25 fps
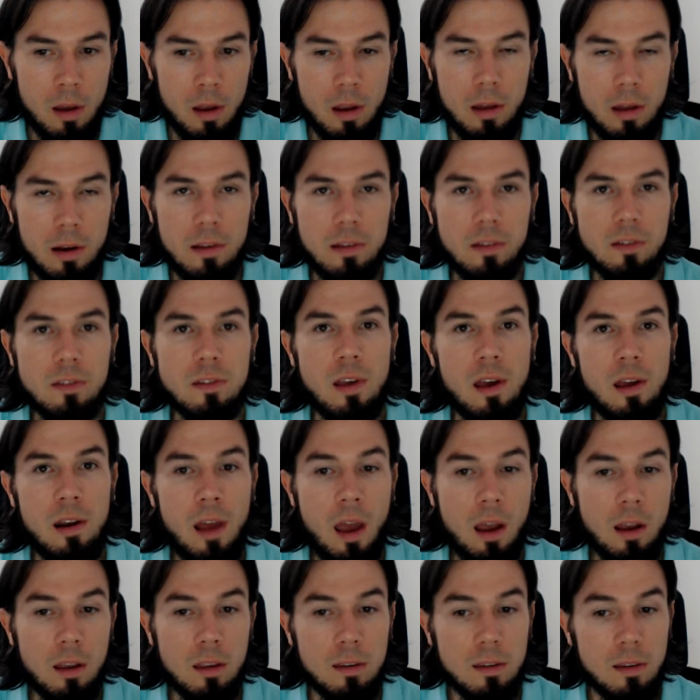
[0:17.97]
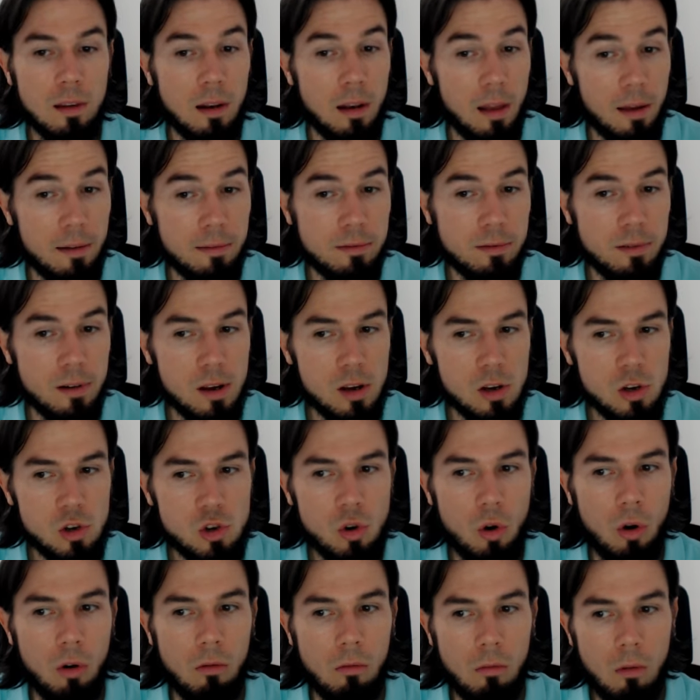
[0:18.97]
It is 10x
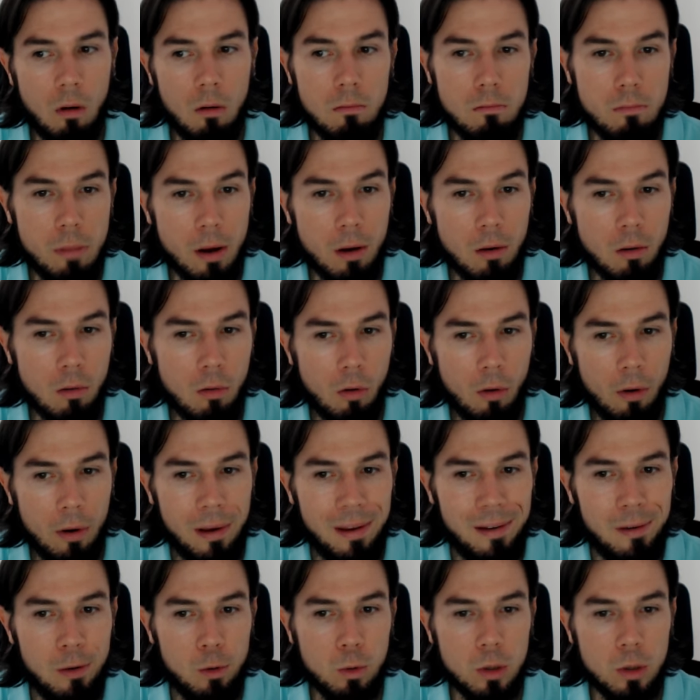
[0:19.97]
leverage on one Bitcoin.